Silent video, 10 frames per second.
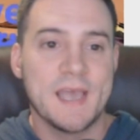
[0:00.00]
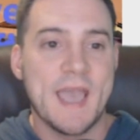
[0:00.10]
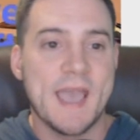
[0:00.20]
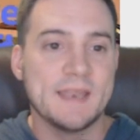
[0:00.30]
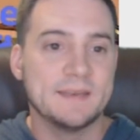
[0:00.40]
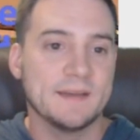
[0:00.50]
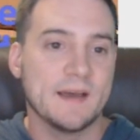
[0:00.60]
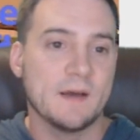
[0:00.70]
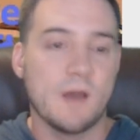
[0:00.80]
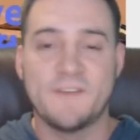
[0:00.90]
And
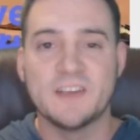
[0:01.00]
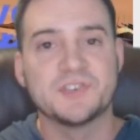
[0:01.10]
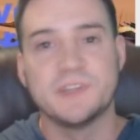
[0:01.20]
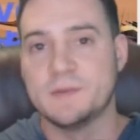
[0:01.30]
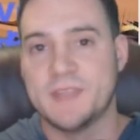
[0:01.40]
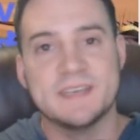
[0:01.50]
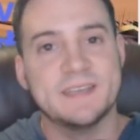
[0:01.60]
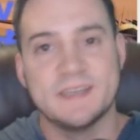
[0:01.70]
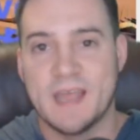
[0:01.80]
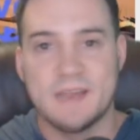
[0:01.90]
uh, eventually they
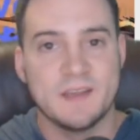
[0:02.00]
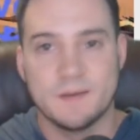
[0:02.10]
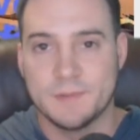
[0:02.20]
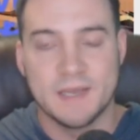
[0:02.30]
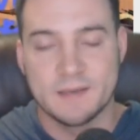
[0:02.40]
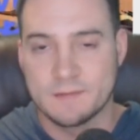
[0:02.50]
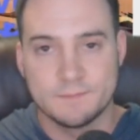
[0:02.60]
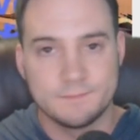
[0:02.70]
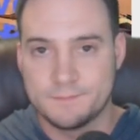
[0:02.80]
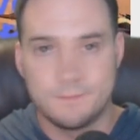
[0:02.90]
did end up like
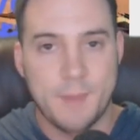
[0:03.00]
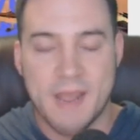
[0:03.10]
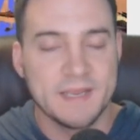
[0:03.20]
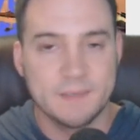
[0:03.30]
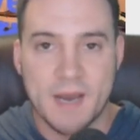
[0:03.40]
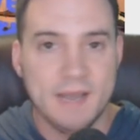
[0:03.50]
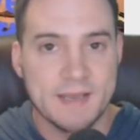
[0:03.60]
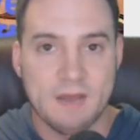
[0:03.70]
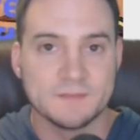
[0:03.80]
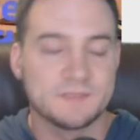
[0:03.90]
banning my
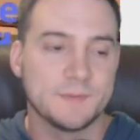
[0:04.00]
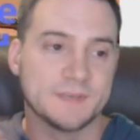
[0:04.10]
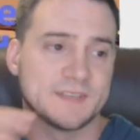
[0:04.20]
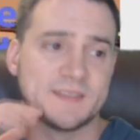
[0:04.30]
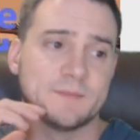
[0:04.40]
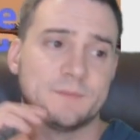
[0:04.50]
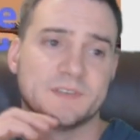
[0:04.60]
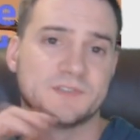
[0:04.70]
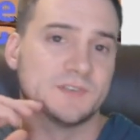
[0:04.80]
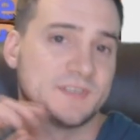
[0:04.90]
accounts because I think
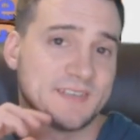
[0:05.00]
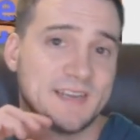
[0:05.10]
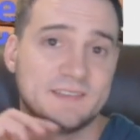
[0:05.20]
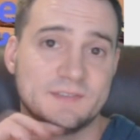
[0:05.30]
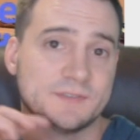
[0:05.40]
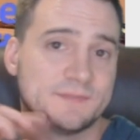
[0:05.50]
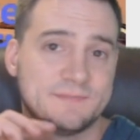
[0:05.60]
Blizzard decided to